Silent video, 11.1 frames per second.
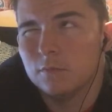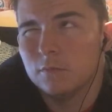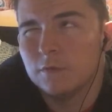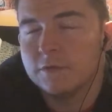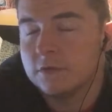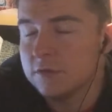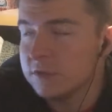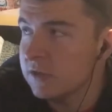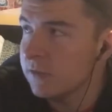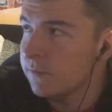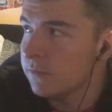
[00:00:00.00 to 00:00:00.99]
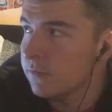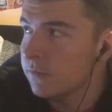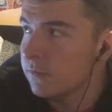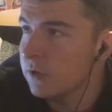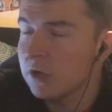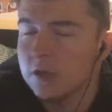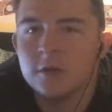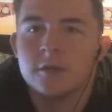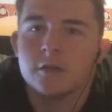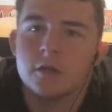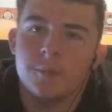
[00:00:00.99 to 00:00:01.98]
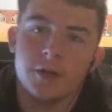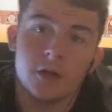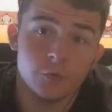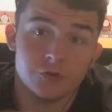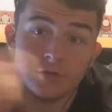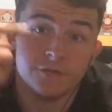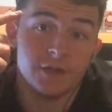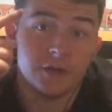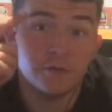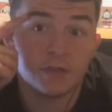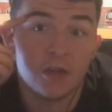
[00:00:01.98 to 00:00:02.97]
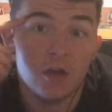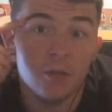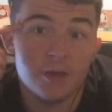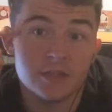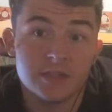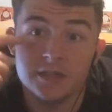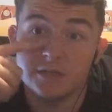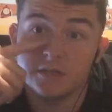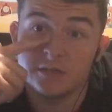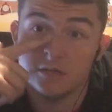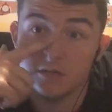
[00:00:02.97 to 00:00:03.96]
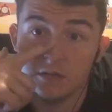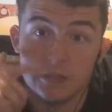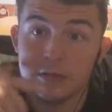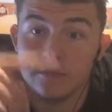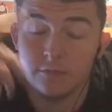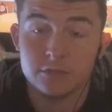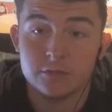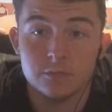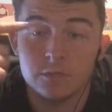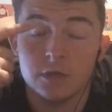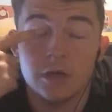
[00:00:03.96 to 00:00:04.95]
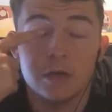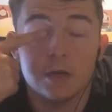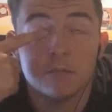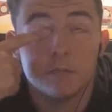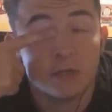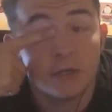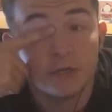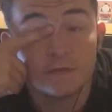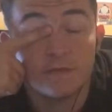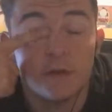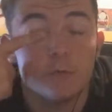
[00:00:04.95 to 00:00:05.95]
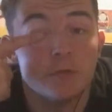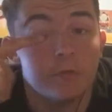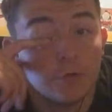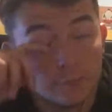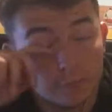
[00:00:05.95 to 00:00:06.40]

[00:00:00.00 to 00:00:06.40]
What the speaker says: forgotten his name, Hartley. I mean, I watched the thing, and at the time I said it was Leclerc's fault, but what